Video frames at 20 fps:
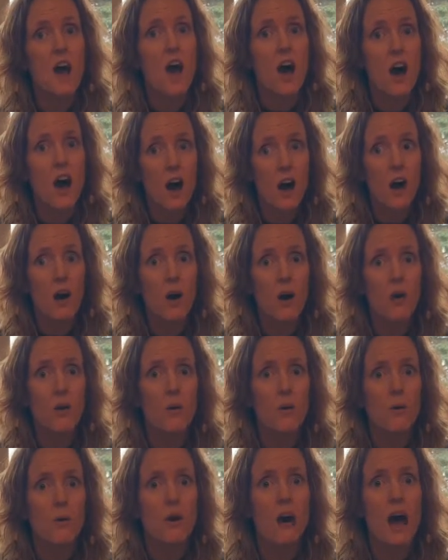oh,
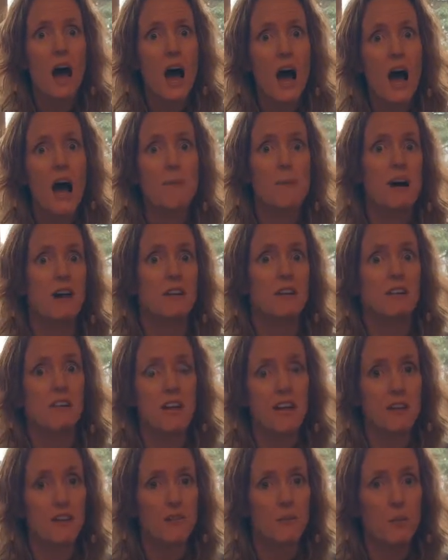I'm
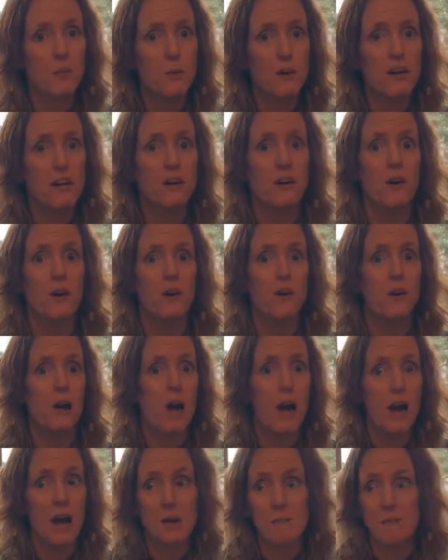outside of the window.
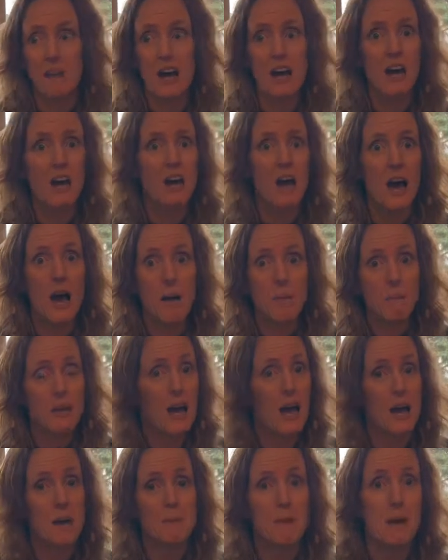I'm not
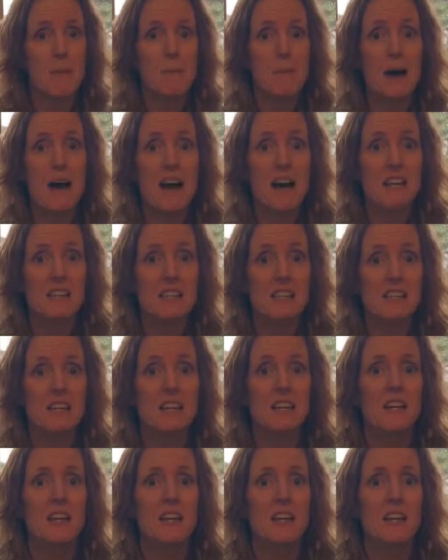at my best.